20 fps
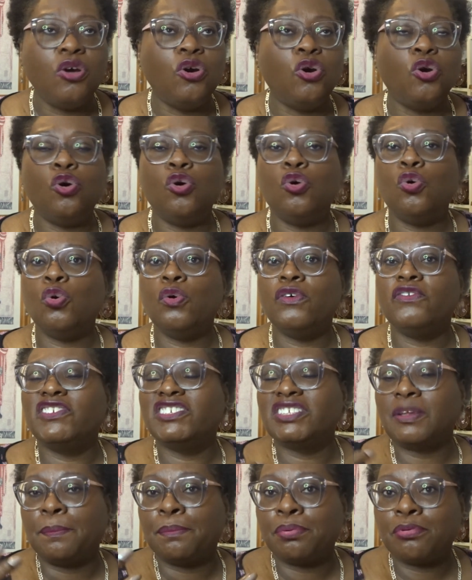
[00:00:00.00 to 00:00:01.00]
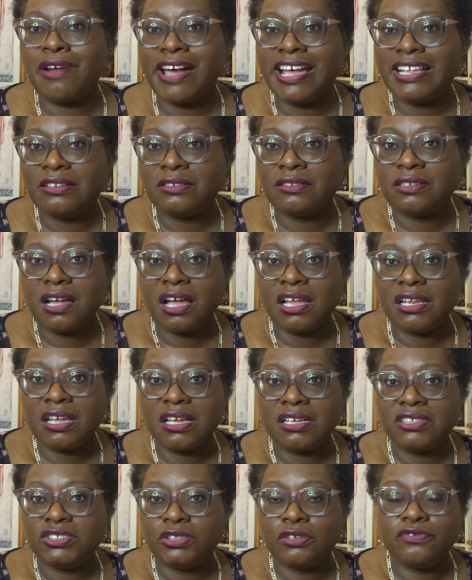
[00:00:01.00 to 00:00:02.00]
or if it's a bridal
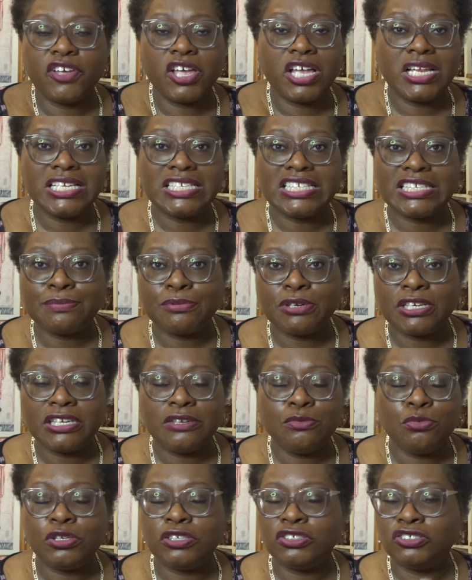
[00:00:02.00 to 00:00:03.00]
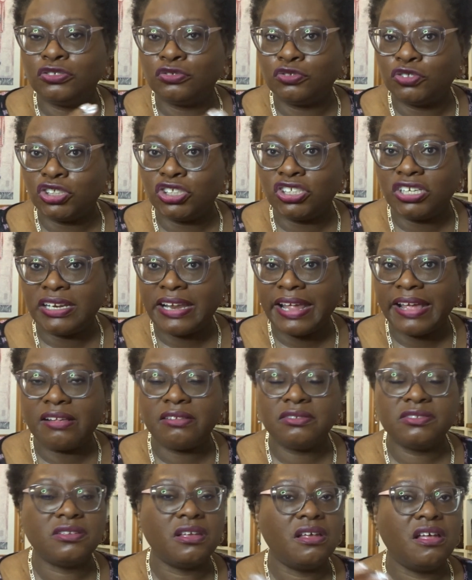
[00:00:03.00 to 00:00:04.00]
colour, sort of early spring, you want to sort of do your
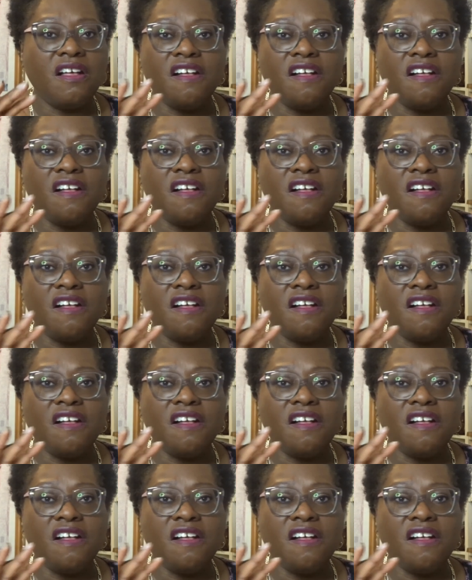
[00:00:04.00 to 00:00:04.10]
nails.